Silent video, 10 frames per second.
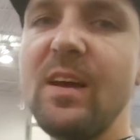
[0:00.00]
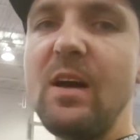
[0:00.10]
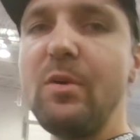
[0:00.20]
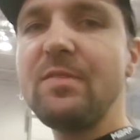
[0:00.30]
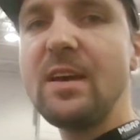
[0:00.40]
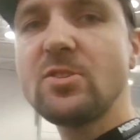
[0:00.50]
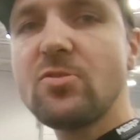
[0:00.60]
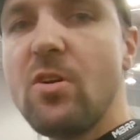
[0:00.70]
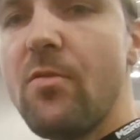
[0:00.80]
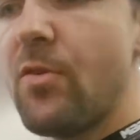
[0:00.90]
Uh, we test
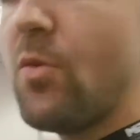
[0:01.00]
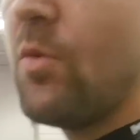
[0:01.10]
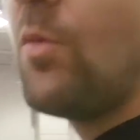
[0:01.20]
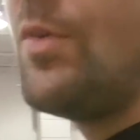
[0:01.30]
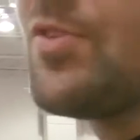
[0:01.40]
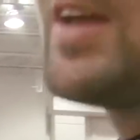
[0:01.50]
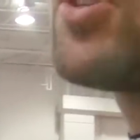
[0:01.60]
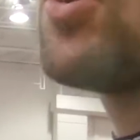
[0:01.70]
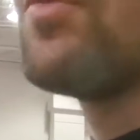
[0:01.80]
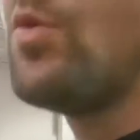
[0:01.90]
drove we
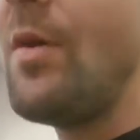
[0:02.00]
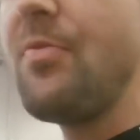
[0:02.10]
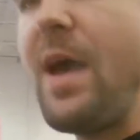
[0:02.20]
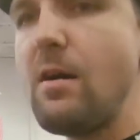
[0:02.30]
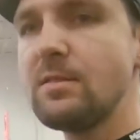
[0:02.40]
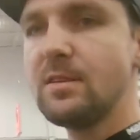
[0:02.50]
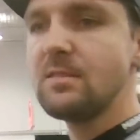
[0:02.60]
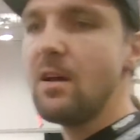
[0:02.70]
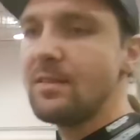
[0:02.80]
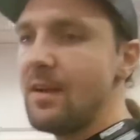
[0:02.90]
test drove the 1000.
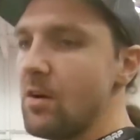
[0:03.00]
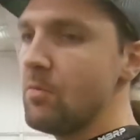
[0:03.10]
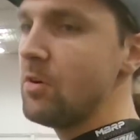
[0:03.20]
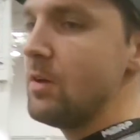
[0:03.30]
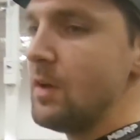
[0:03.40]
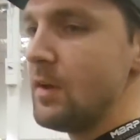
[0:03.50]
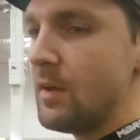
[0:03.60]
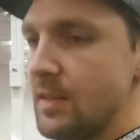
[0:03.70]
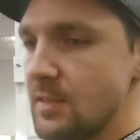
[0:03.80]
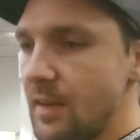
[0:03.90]
It's not terrible.
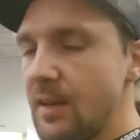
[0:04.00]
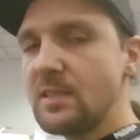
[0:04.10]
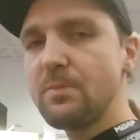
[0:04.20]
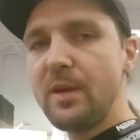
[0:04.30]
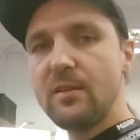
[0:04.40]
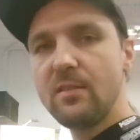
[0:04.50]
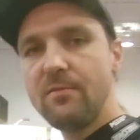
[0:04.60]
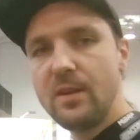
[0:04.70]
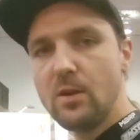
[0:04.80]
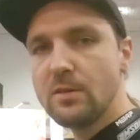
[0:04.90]
It's like I explained in the
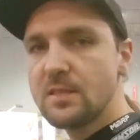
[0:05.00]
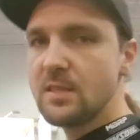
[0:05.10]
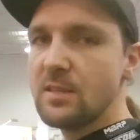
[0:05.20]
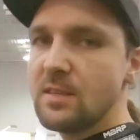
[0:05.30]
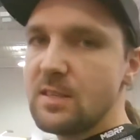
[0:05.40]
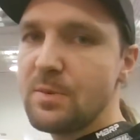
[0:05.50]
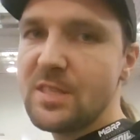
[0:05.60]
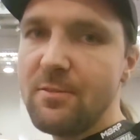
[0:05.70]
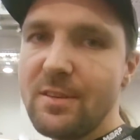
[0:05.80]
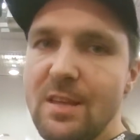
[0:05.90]
video, it's, it's a
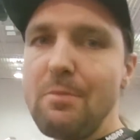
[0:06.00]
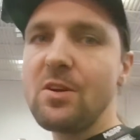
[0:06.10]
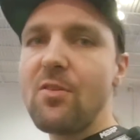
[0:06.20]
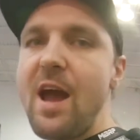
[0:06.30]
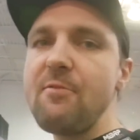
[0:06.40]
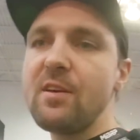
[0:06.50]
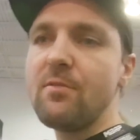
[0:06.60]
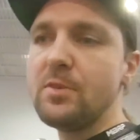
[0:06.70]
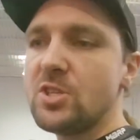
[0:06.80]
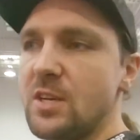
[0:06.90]
specific demographic
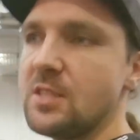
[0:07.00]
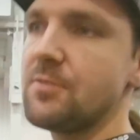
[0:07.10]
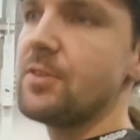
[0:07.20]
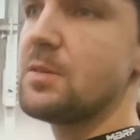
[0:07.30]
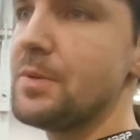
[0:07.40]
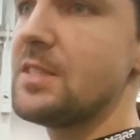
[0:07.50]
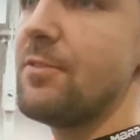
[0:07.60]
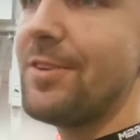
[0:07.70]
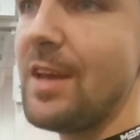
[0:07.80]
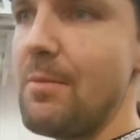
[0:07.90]
of machines for a
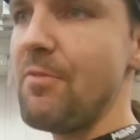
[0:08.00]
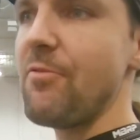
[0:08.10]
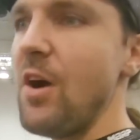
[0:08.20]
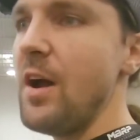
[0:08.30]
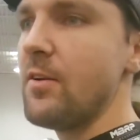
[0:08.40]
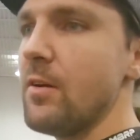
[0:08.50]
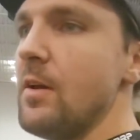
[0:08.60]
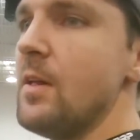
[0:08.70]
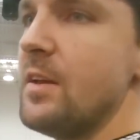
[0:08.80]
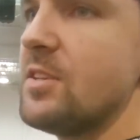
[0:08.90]
specific type of rider.
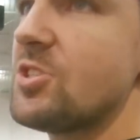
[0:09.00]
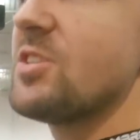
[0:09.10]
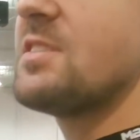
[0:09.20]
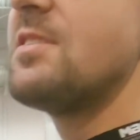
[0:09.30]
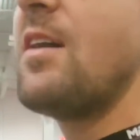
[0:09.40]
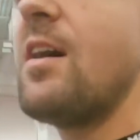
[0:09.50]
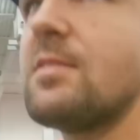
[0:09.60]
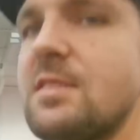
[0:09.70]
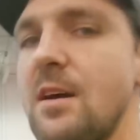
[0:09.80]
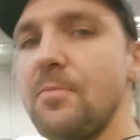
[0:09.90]
It's just
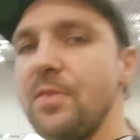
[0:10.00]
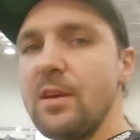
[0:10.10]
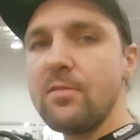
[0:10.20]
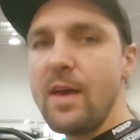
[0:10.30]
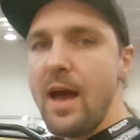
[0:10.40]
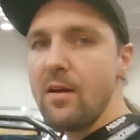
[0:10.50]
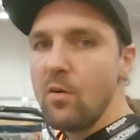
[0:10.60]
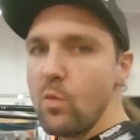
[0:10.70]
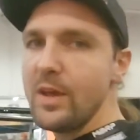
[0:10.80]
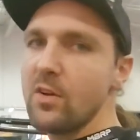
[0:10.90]
not something that
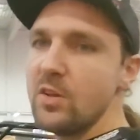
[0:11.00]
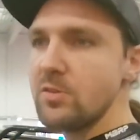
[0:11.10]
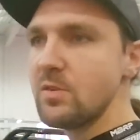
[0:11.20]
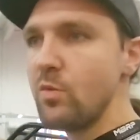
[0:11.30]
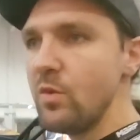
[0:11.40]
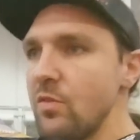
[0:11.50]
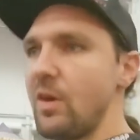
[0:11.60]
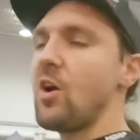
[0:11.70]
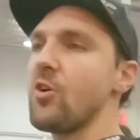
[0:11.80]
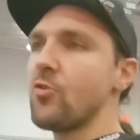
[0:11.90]
we use,
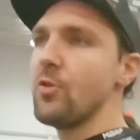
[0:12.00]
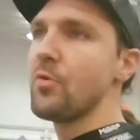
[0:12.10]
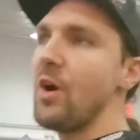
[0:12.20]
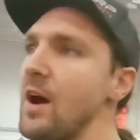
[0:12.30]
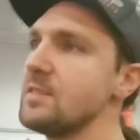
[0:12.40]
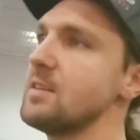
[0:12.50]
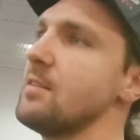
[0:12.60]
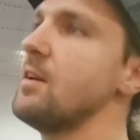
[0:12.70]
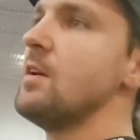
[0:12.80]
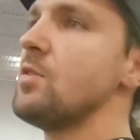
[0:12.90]
that our group rides in.
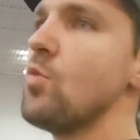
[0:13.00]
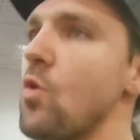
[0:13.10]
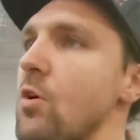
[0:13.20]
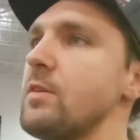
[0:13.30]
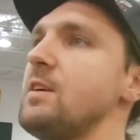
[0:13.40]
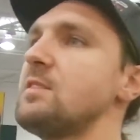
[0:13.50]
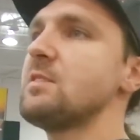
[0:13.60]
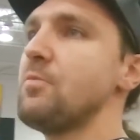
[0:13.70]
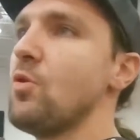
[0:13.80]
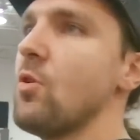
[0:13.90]
The warranty
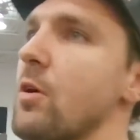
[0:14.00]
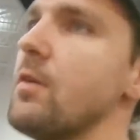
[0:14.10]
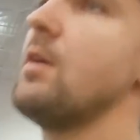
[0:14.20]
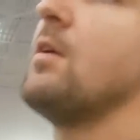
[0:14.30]
support,